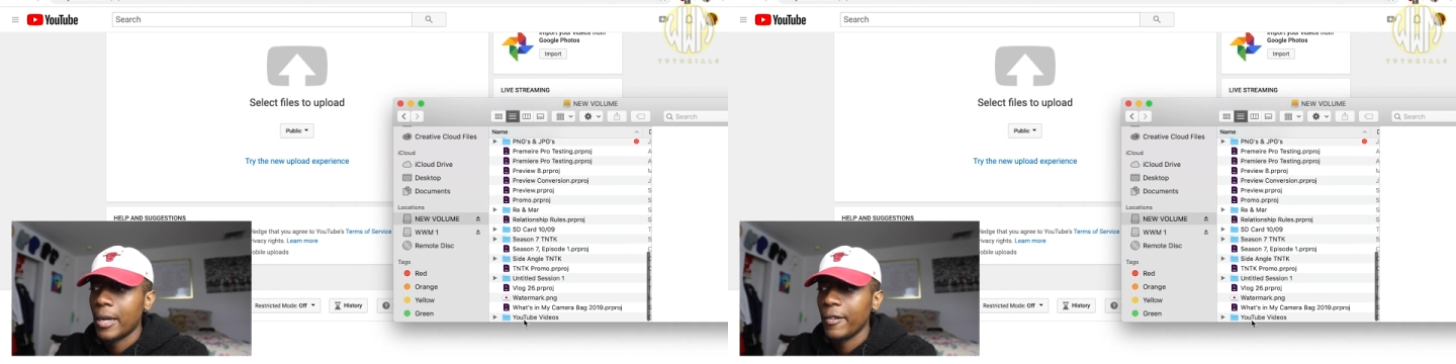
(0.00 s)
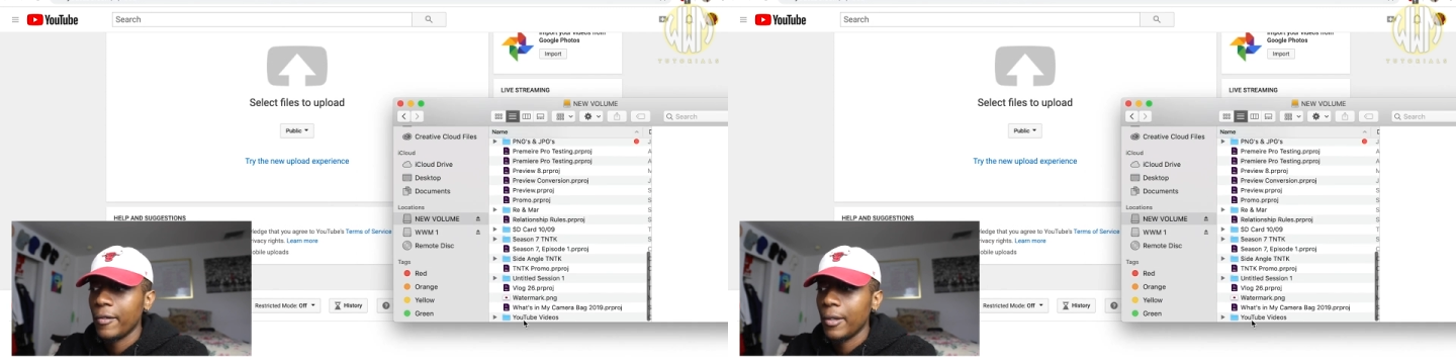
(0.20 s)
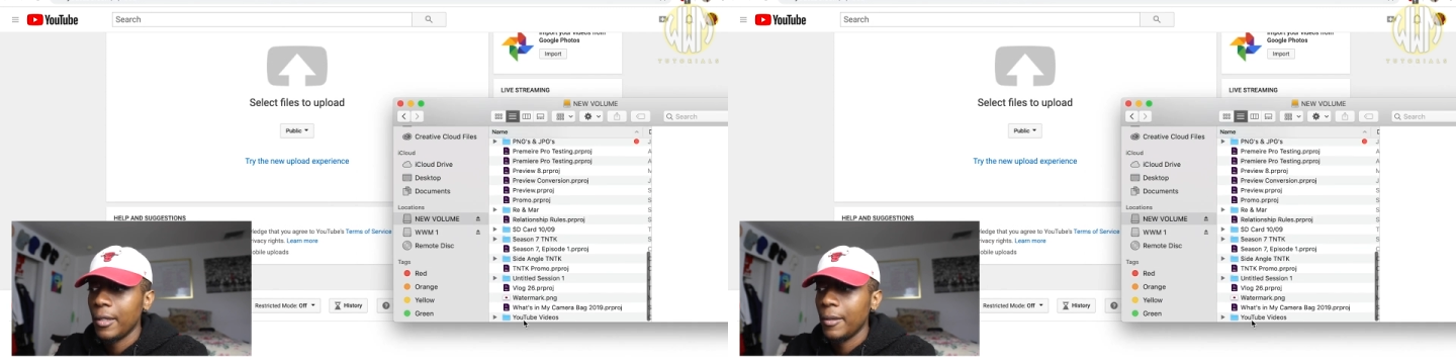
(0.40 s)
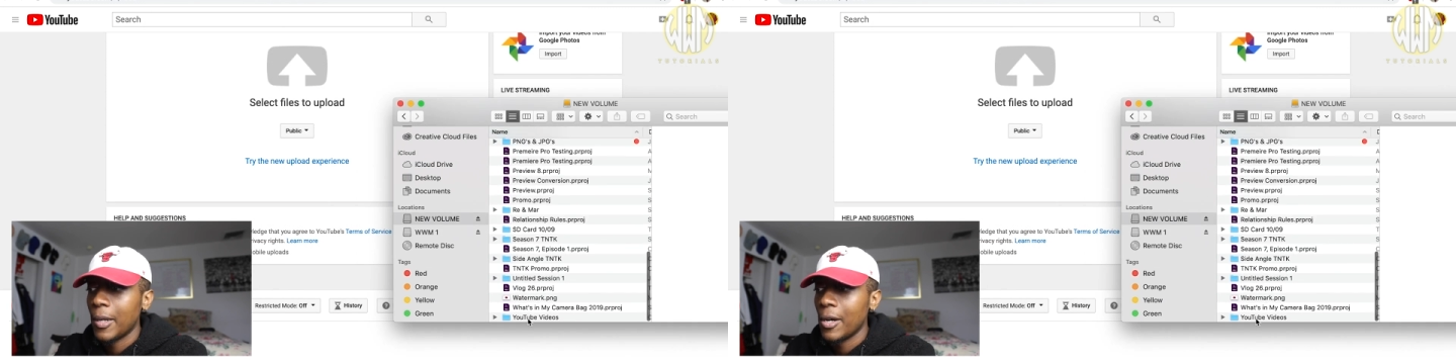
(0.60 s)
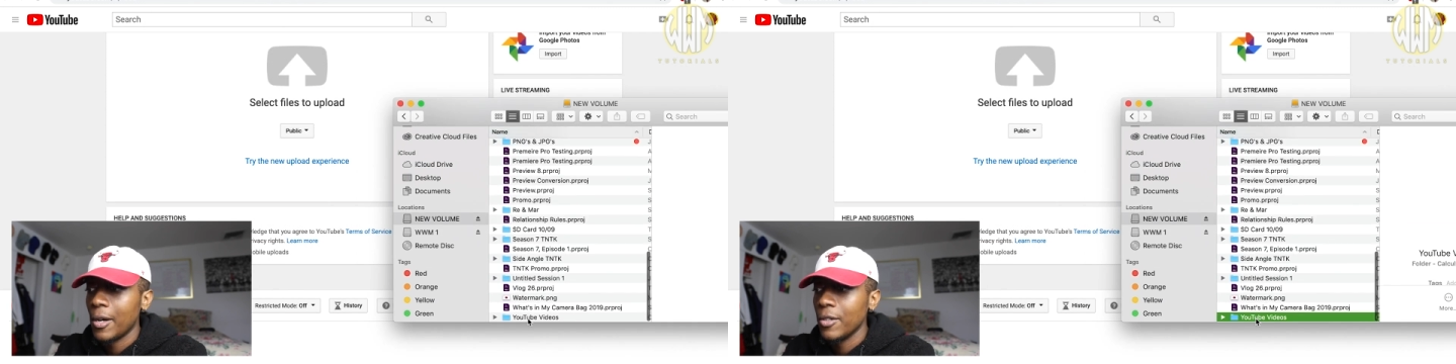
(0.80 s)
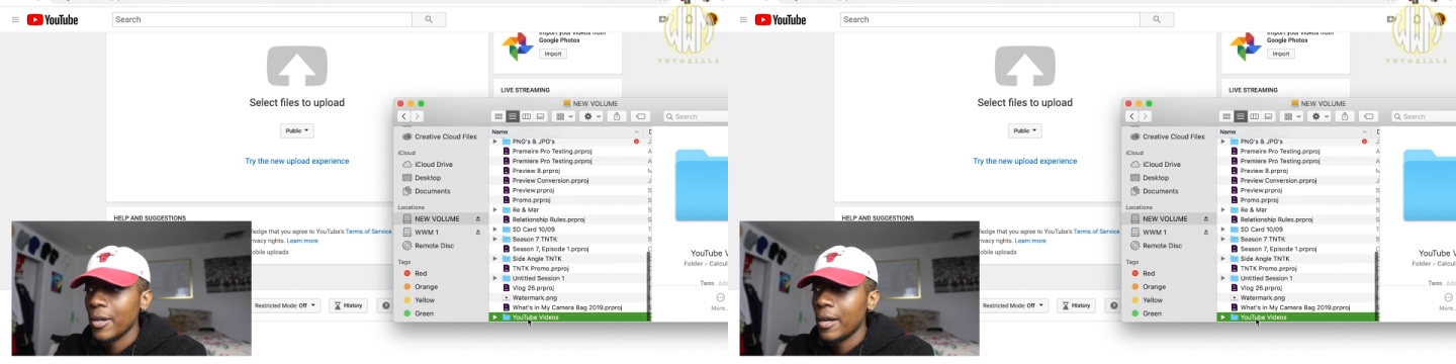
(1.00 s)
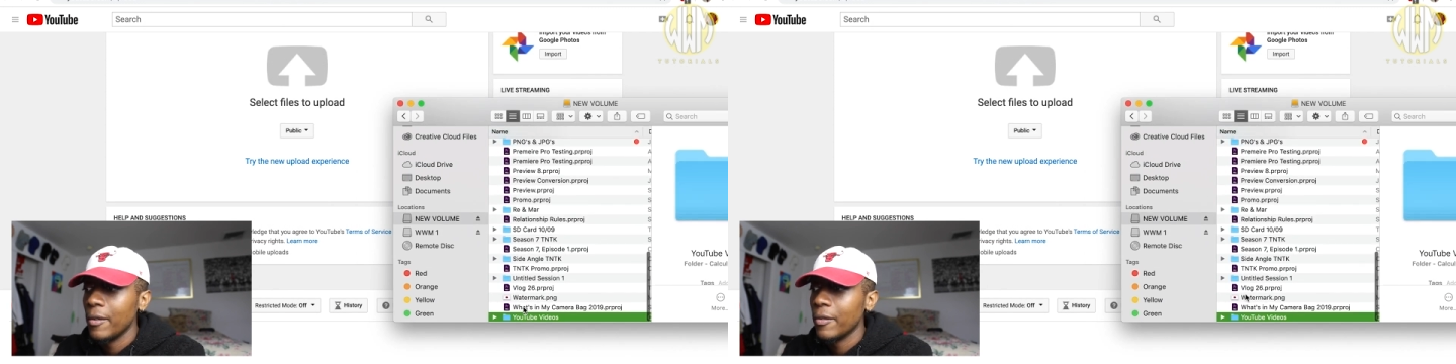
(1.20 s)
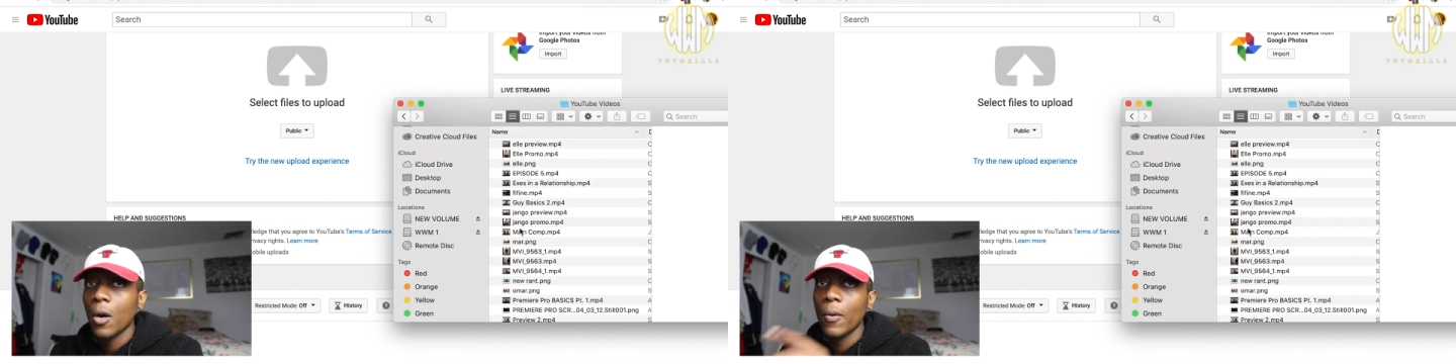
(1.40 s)
I have it in my hard
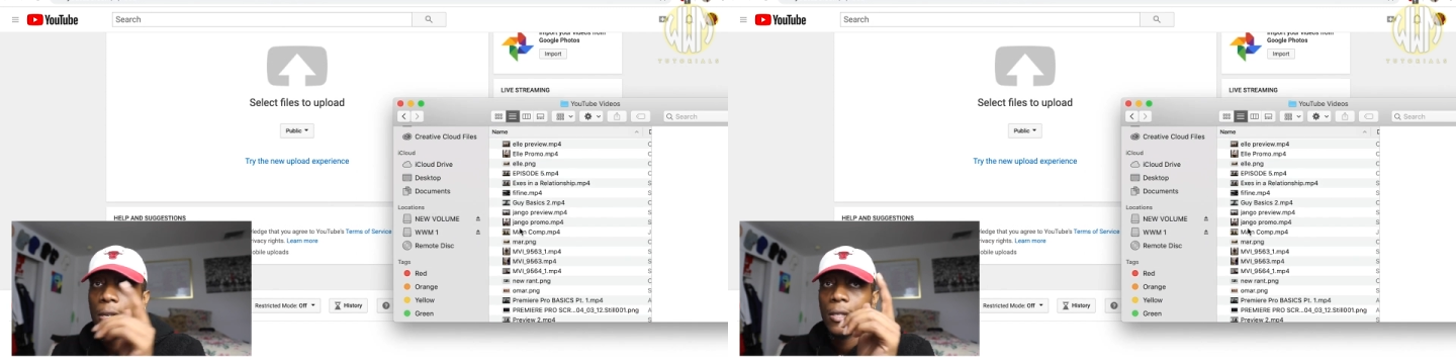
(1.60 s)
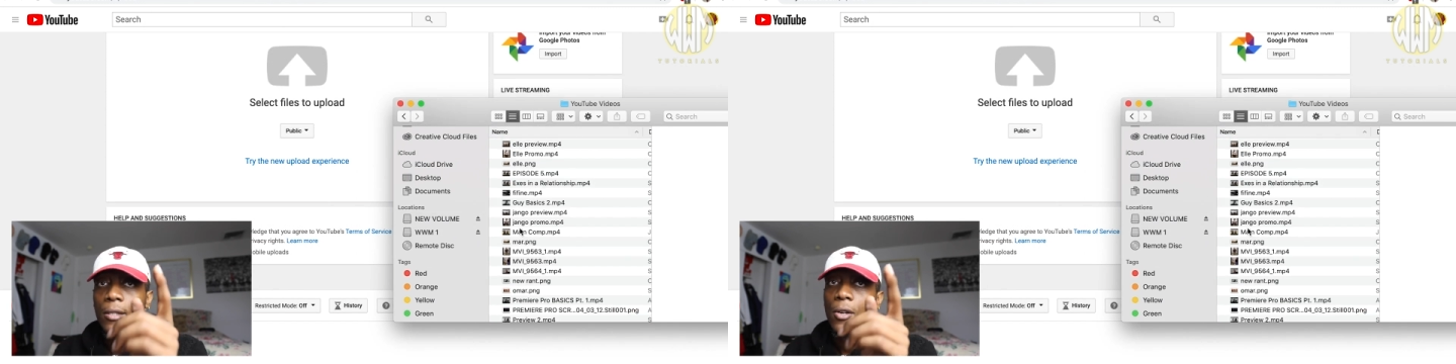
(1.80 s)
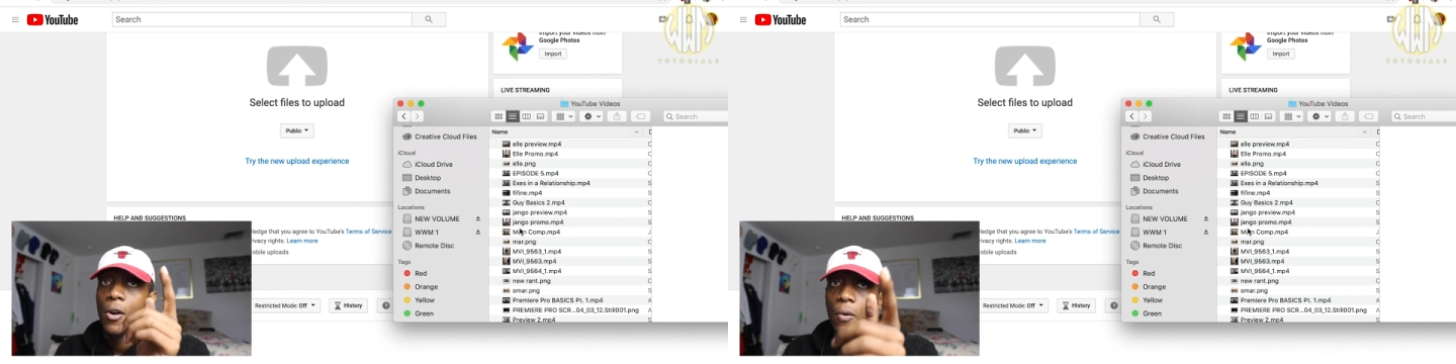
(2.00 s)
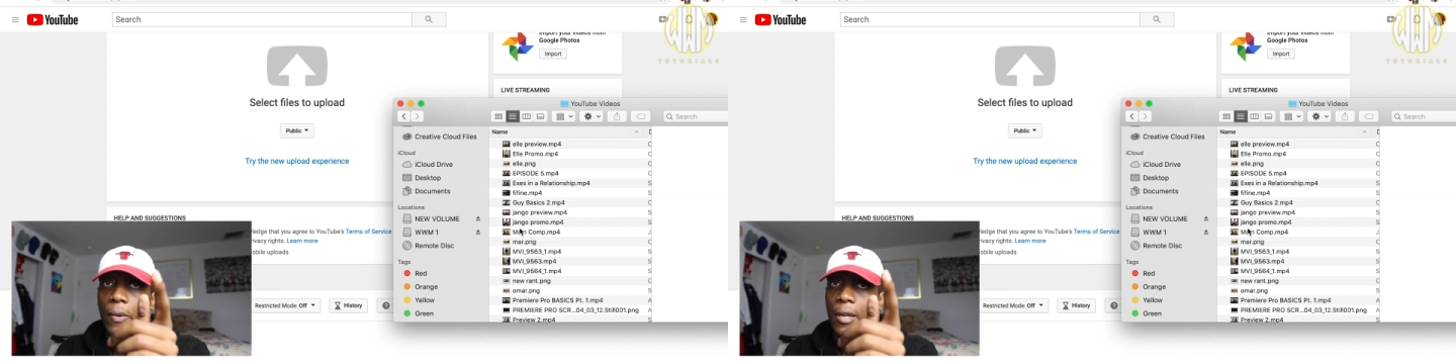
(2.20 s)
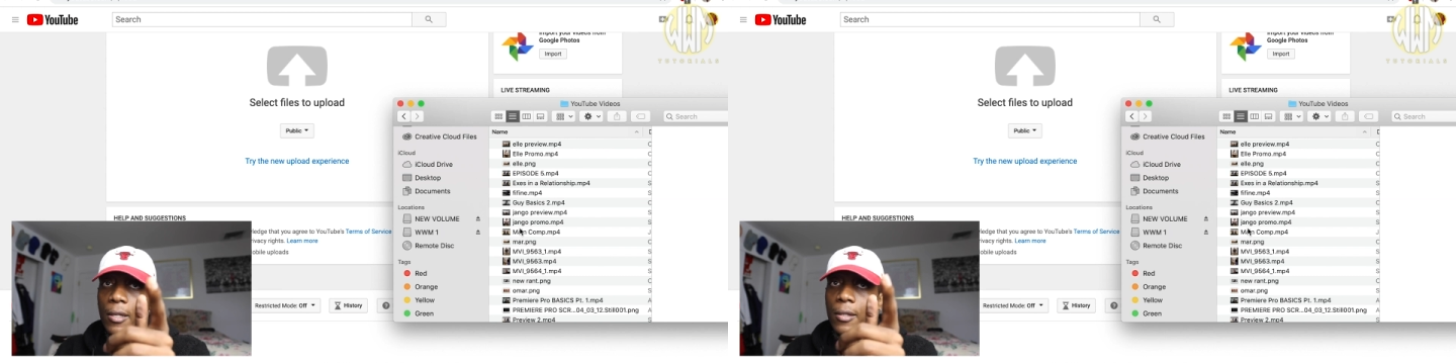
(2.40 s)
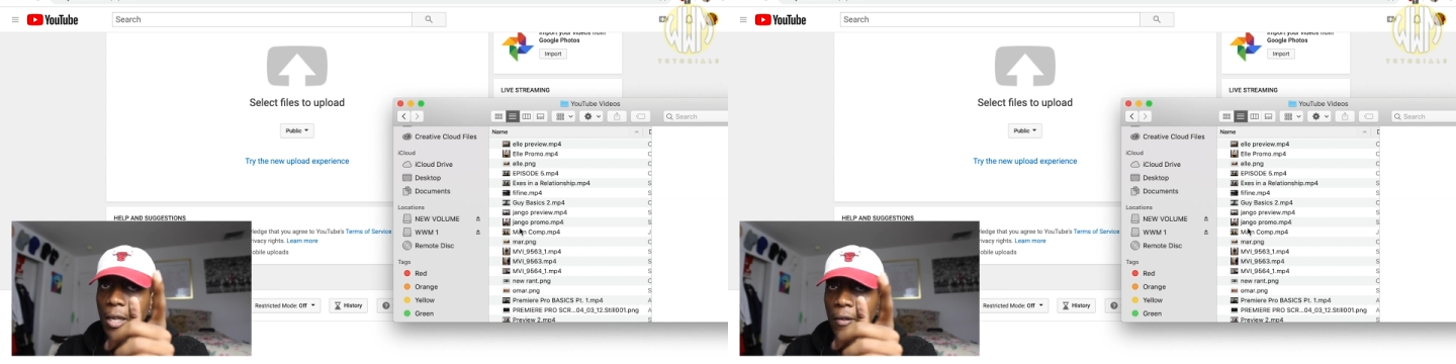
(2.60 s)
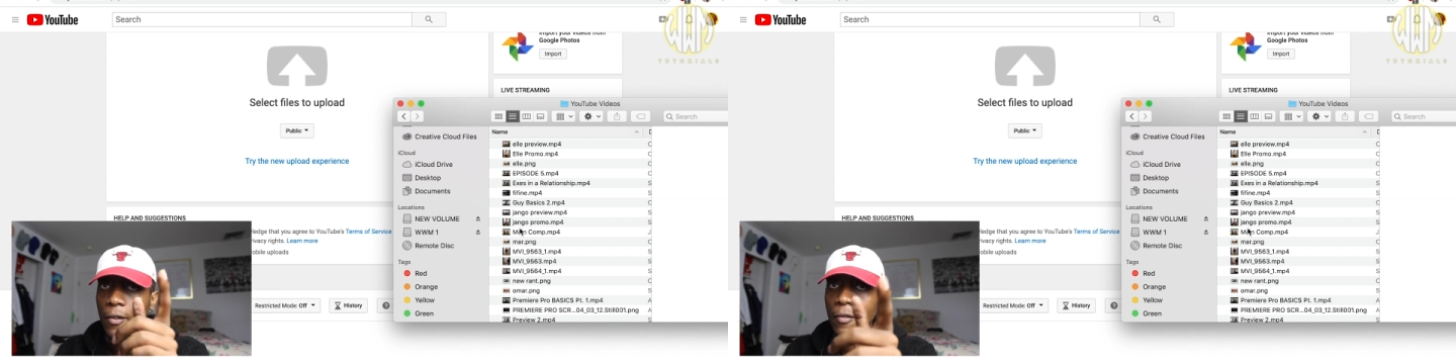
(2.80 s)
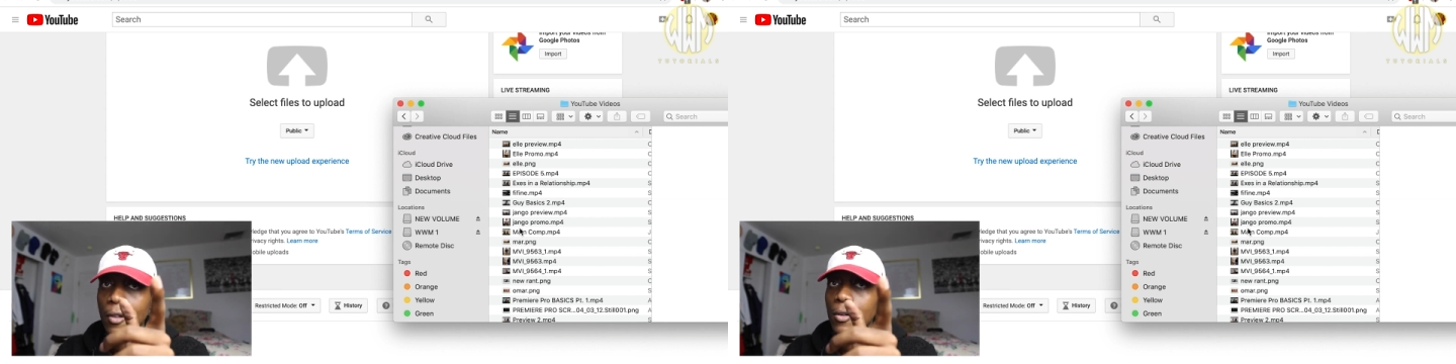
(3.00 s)
drive. Always
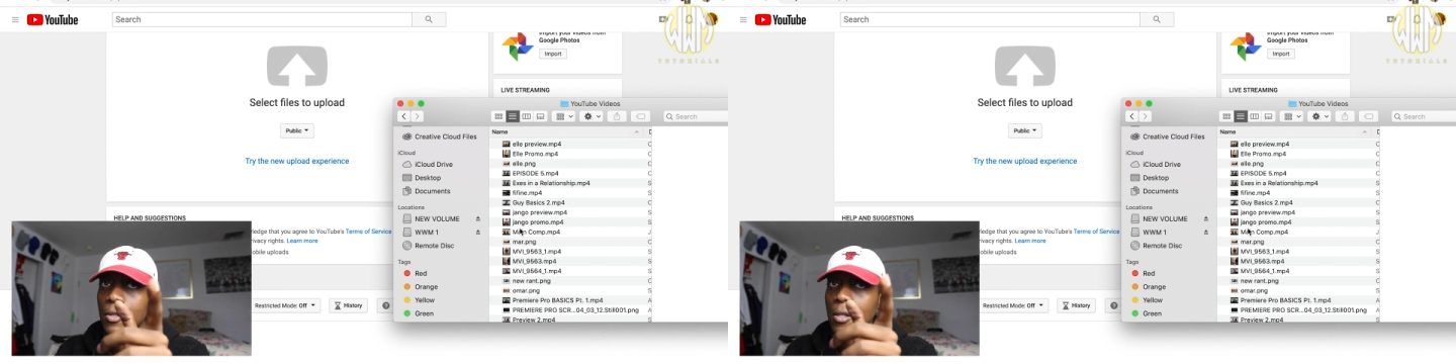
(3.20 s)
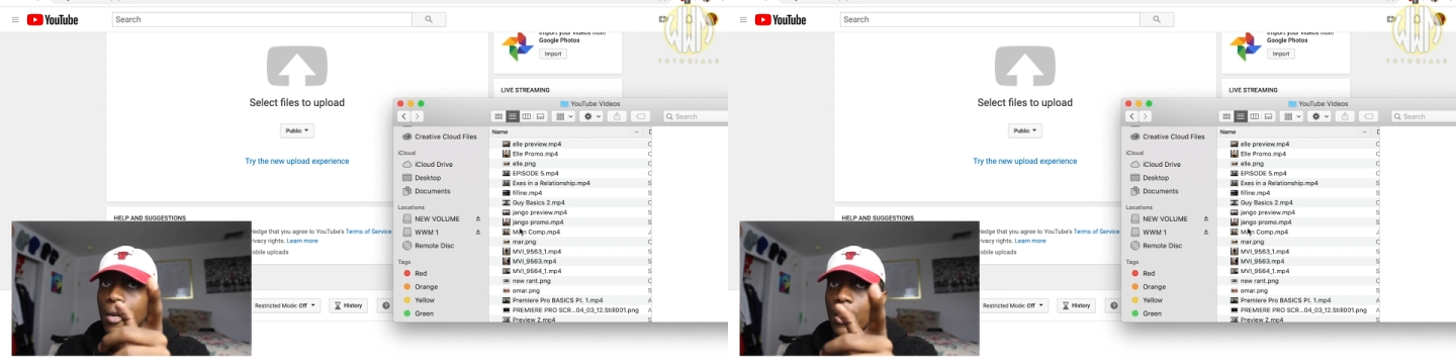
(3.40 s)
save your videos to the